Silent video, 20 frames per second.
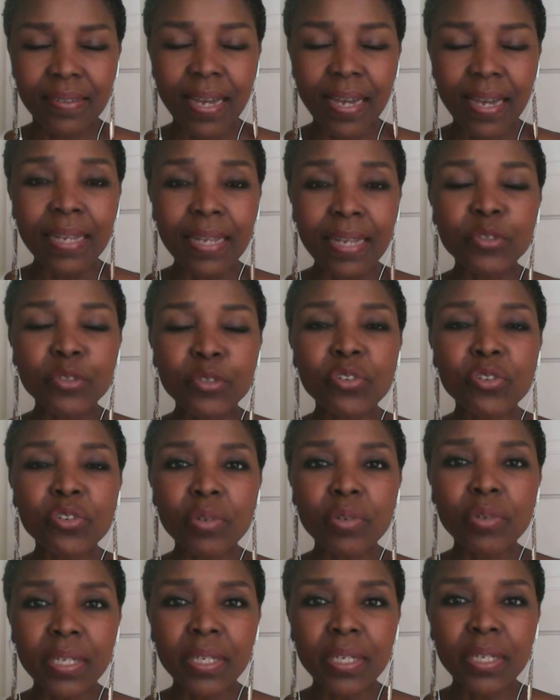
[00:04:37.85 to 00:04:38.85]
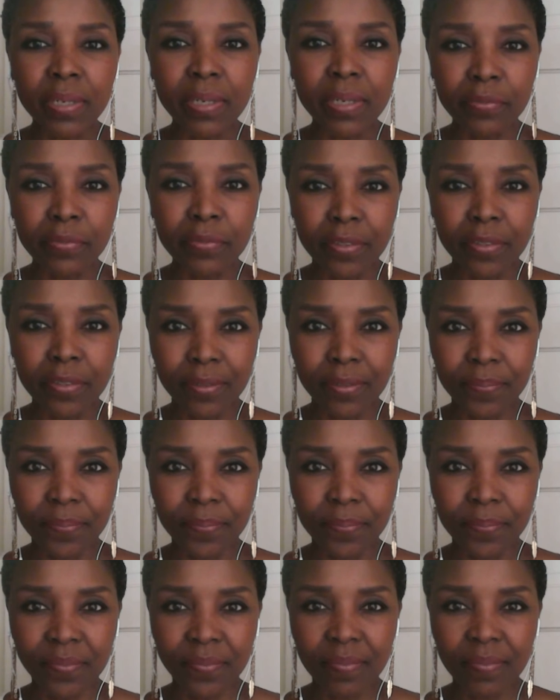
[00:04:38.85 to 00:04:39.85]
I am truly grateful.
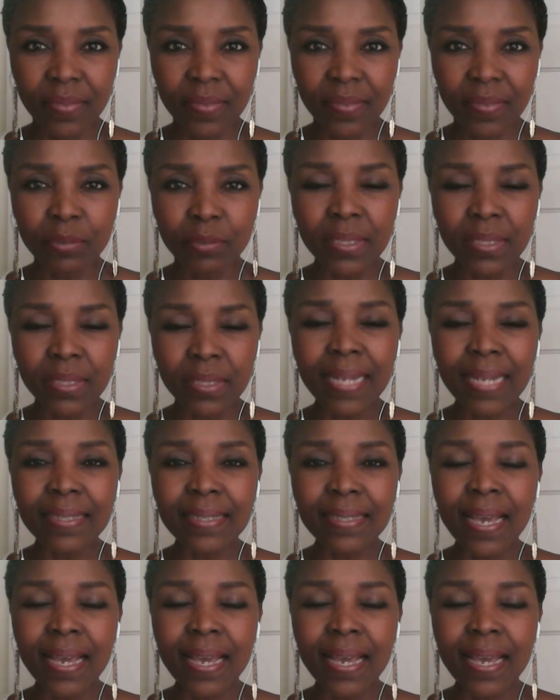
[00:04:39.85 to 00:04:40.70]
There is that